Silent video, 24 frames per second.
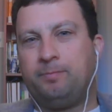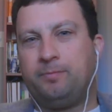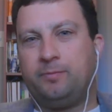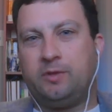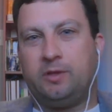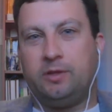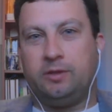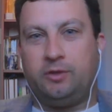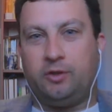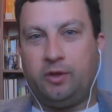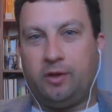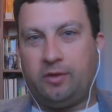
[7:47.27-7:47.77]

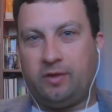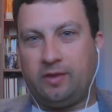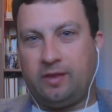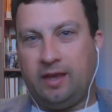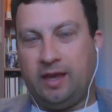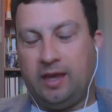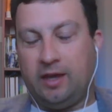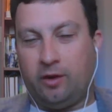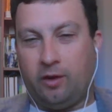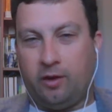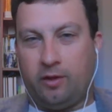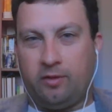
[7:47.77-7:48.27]
to just
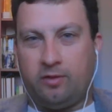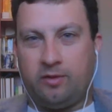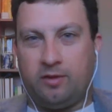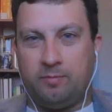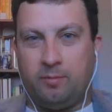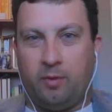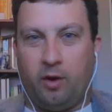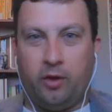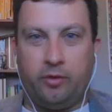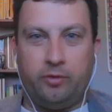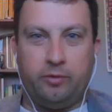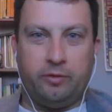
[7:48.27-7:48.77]
hit on some
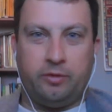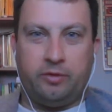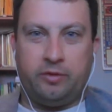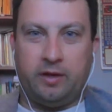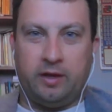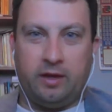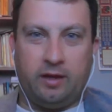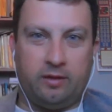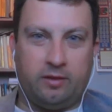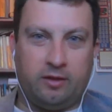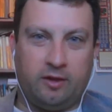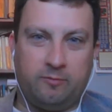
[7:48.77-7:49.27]
other
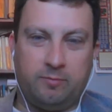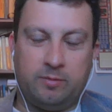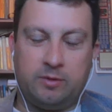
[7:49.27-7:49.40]
things i've